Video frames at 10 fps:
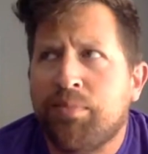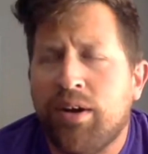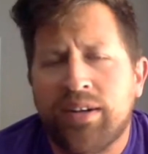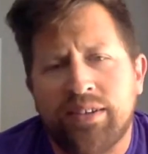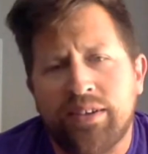
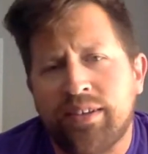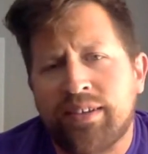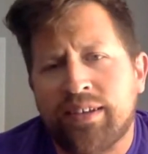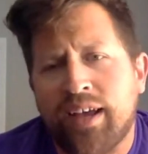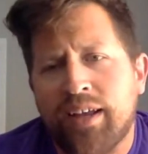Park, so
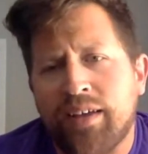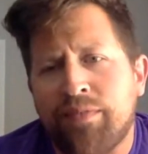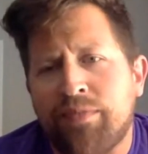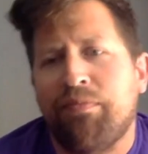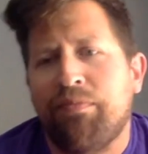it's kind of
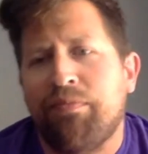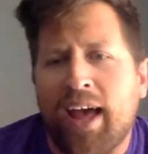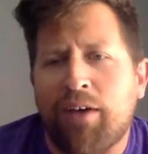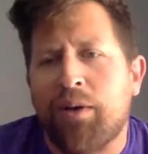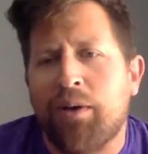
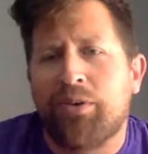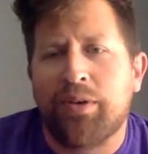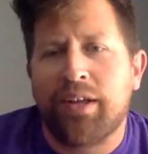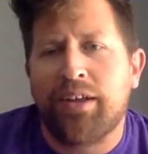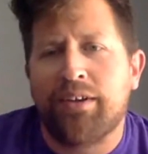halfway
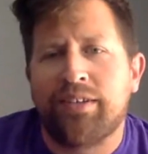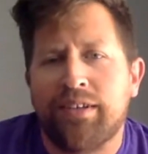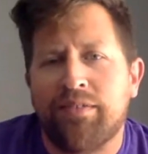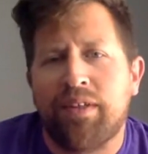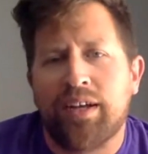between Henderson
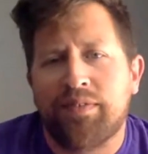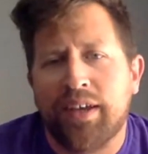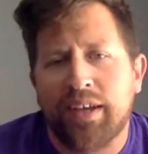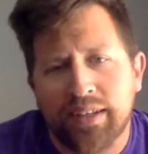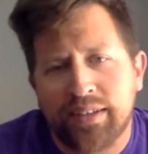and Las
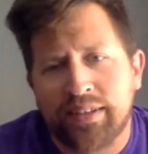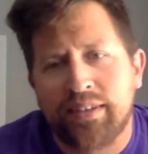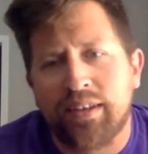Vegas.